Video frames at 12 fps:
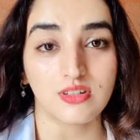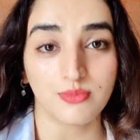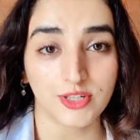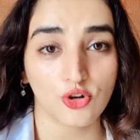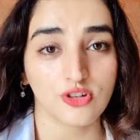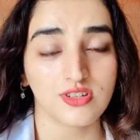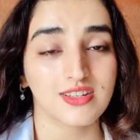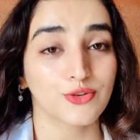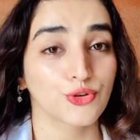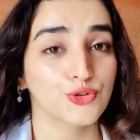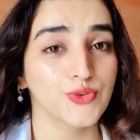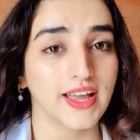the
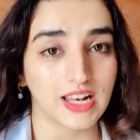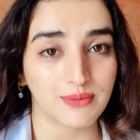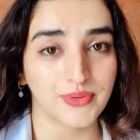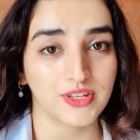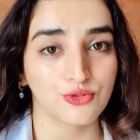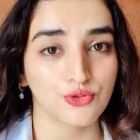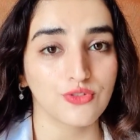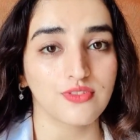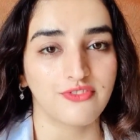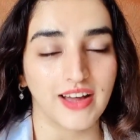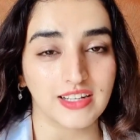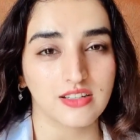dermatologists are going to help in
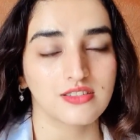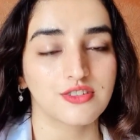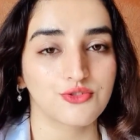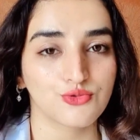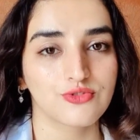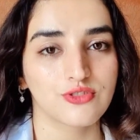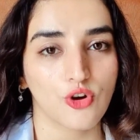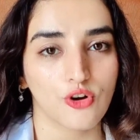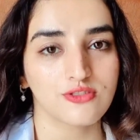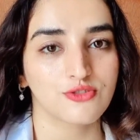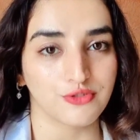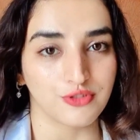finding the root
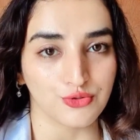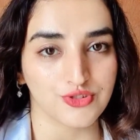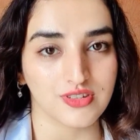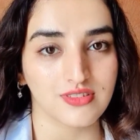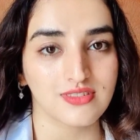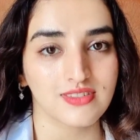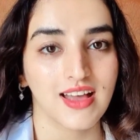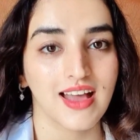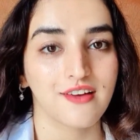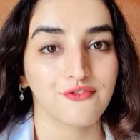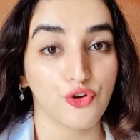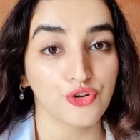cause solutions
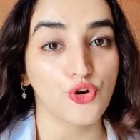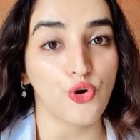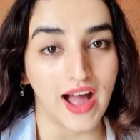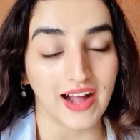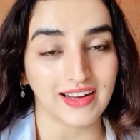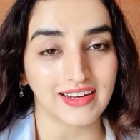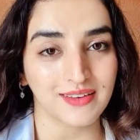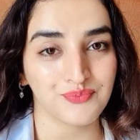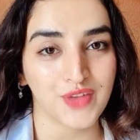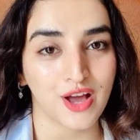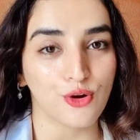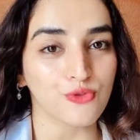for your
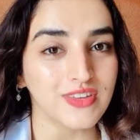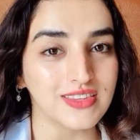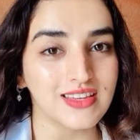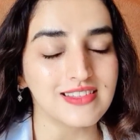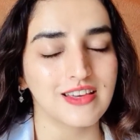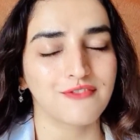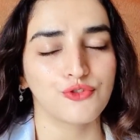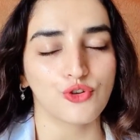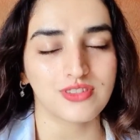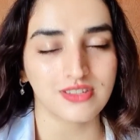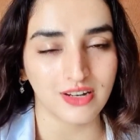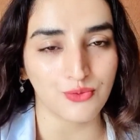acne. Along with this, if
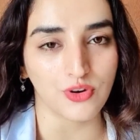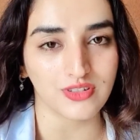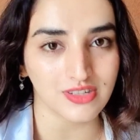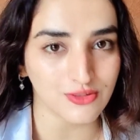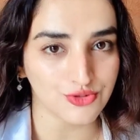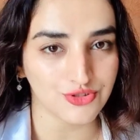you're still wanting